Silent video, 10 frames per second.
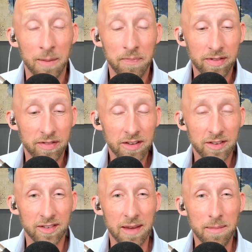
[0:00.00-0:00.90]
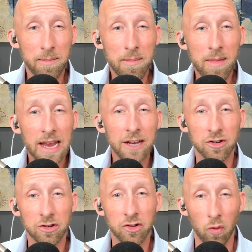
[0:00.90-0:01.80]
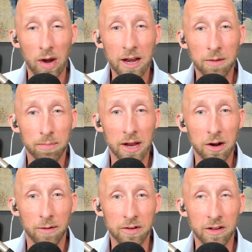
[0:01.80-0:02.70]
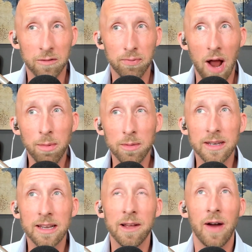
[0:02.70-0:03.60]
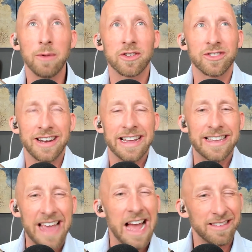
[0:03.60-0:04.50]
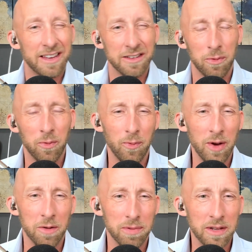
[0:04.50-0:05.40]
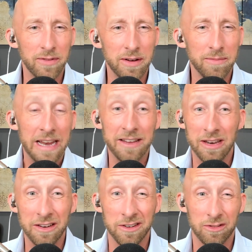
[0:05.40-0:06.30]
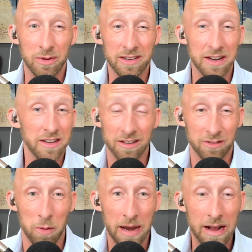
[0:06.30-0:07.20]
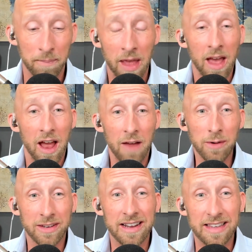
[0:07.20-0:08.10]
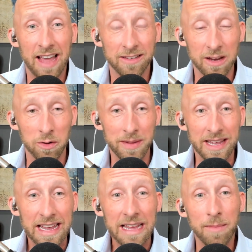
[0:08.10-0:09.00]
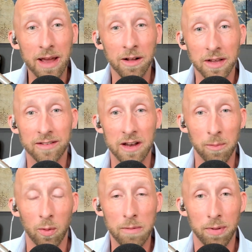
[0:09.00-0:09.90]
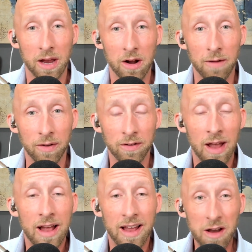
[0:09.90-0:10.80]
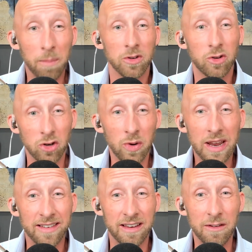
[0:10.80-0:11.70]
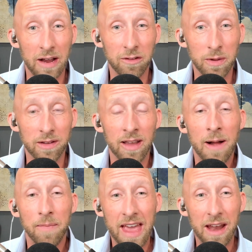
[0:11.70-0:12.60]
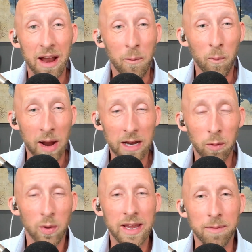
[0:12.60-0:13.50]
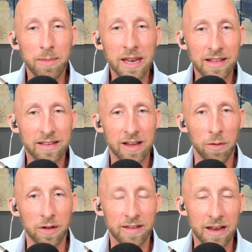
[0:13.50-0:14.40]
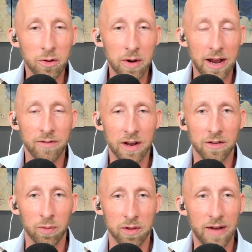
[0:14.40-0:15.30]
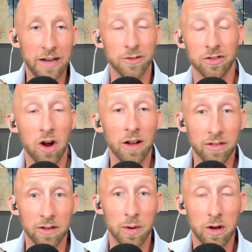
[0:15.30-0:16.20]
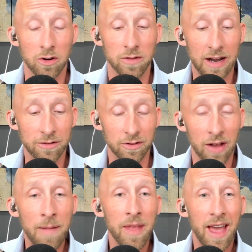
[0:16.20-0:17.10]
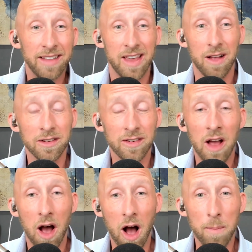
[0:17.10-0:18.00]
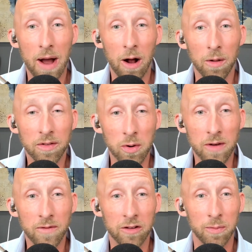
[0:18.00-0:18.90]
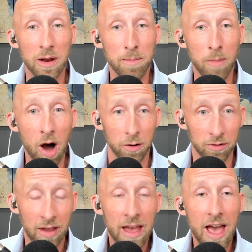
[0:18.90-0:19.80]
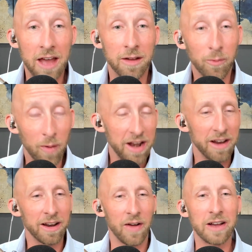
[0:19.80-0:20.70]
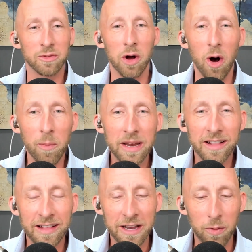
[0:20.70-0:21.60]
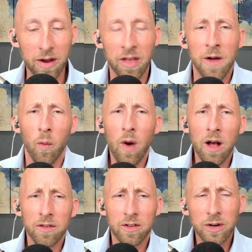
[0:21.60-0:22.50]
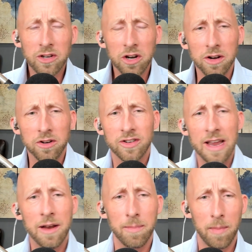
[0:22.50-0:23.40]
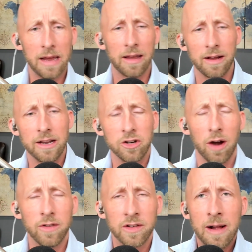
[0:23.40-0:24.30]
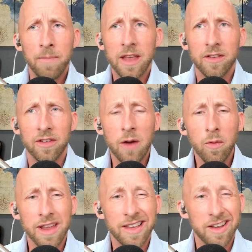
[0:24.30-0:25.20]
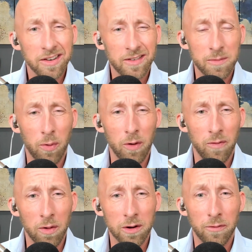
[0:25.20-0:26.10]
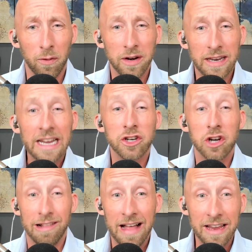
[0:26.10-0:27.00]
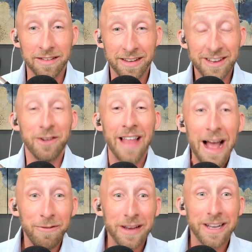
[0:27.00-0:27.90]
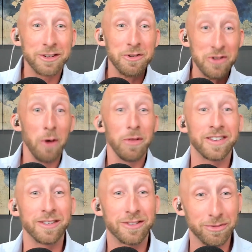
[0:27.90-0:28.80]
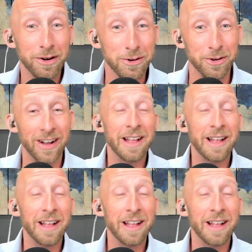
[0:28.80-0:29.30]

This is a major drain playing office. It's probably, if I was just going to guess, because we don't believe in any industry studies because they're all made up. If I was going to guess, it would be email is the number one playing office. Number two is investments. And Micah, where we can immediately tell this, and you and I have done this with advisors constantly as we coach advisors, hey, tell us about your investment models. And an advisor will immediately lead with, well, it's what you don't understand, Micah and Jarvis, is that I run a custom portfolio for each client. You're laughing because you know this is true.